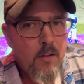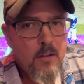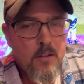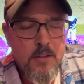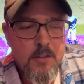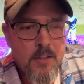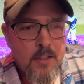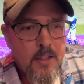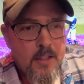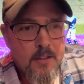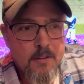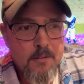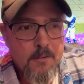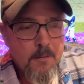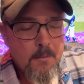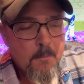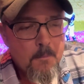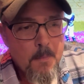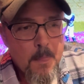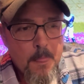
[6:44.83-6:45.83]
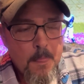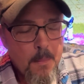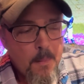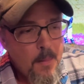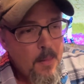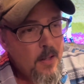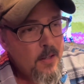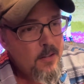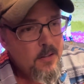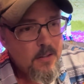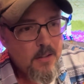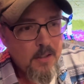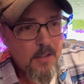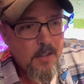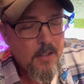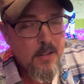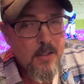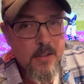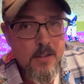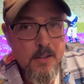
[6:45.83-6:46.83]
Like,
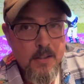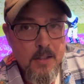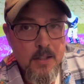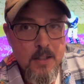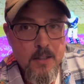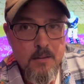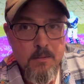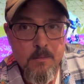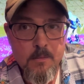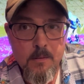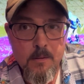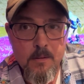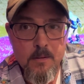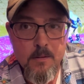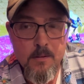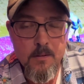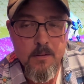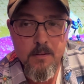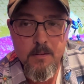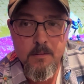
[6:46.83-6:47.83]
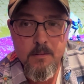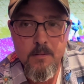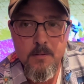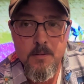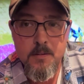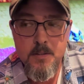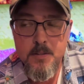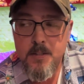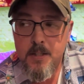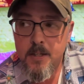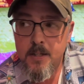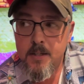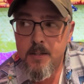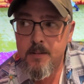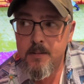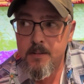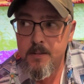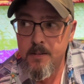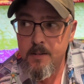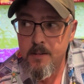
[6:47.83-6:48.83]
I don't
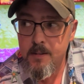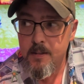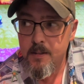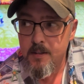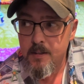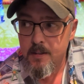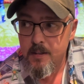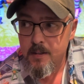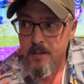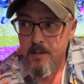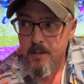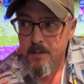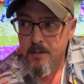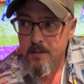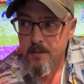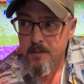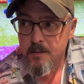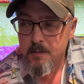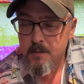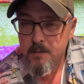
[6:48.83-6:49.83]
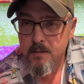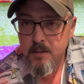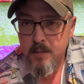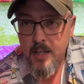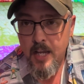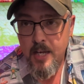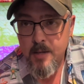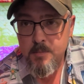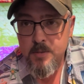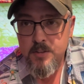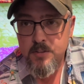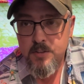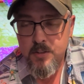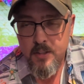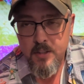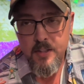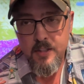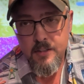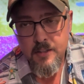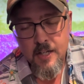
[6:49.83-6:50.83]
understand. Gaming
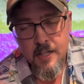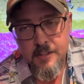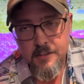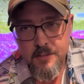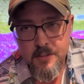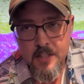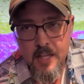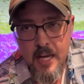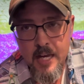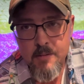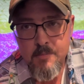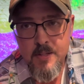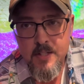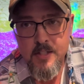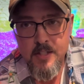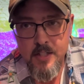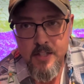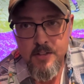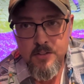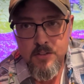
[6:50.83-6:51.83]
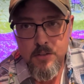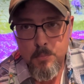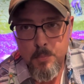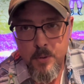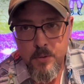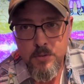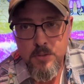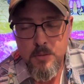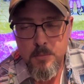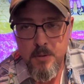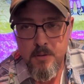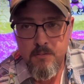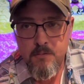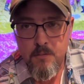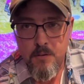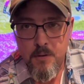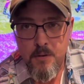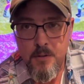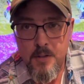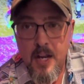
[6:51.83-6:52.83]
is supposed to be
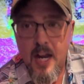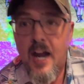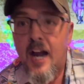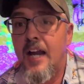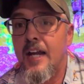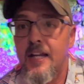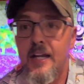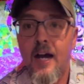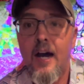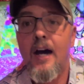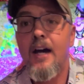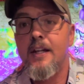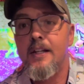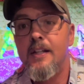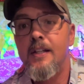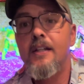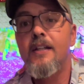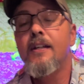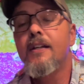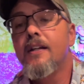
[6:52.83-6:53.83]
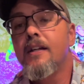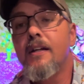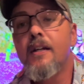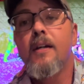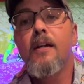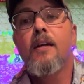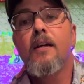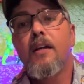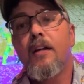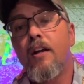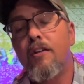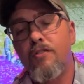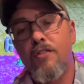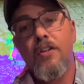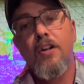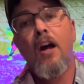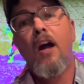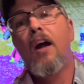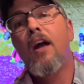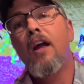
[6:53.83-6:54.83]
fun. I got it. If you're
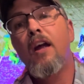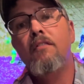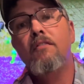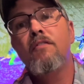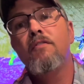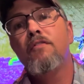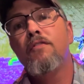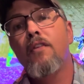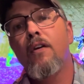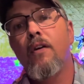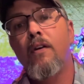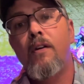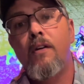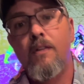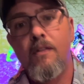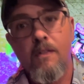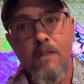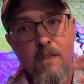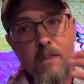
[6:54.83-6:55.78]
not having fun,